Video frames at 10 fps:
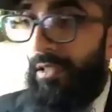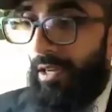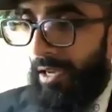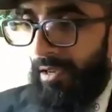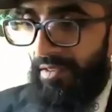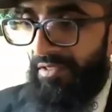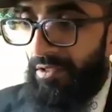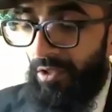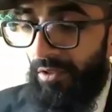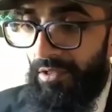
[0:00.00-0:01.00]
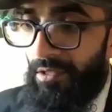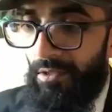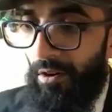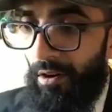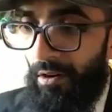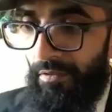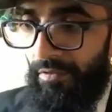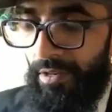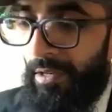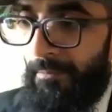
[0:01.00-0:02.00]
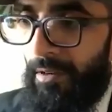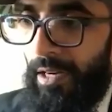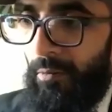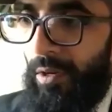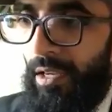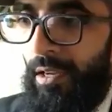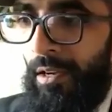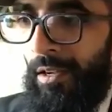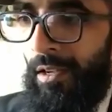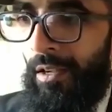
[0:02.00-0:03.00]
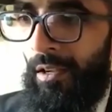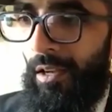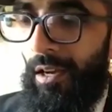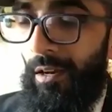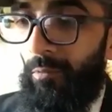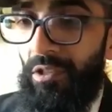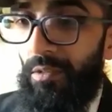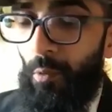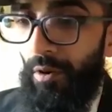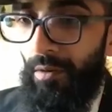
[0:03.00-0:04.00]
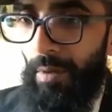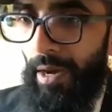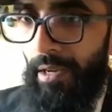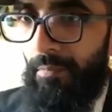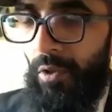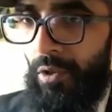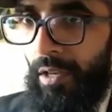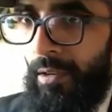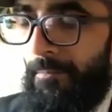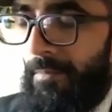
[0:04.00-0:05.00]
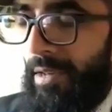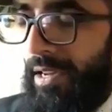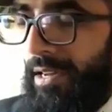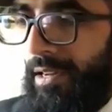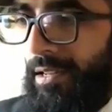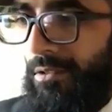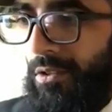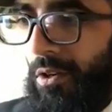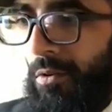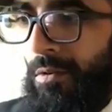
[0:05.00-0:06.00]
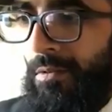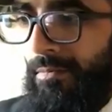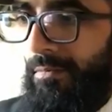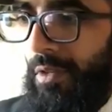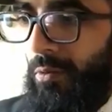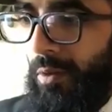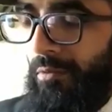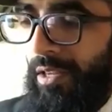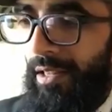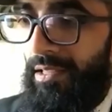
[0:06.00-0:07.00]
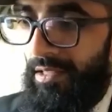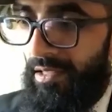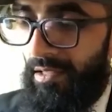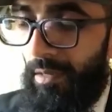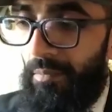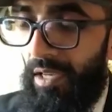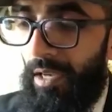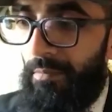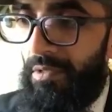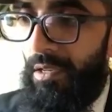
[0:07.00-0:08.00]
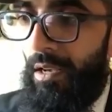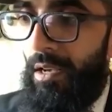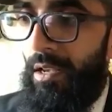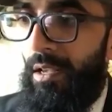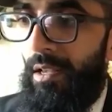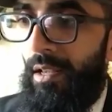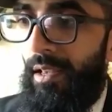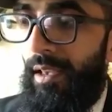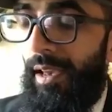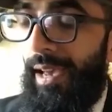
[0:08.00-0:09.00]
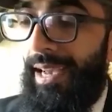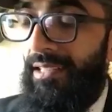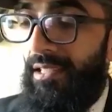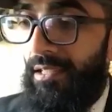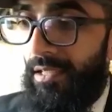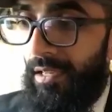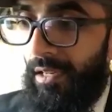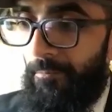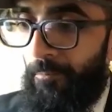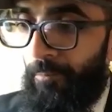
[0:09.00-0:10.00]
IFSSA services are free, right? We're supported by community, and so we realize that sometimes accessing